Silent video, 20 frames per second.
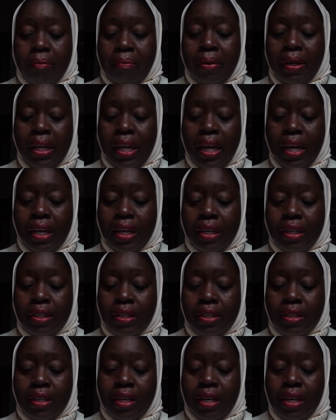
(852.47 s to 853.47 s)

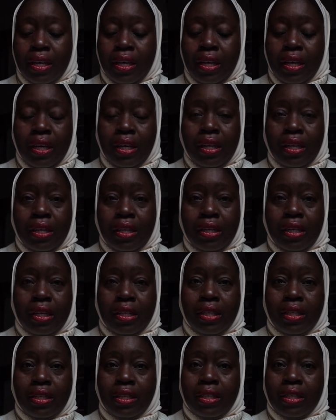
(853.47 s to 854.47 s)
plugs. And, you know, they're
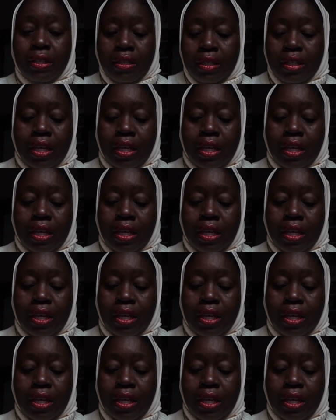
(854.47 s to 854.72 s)
just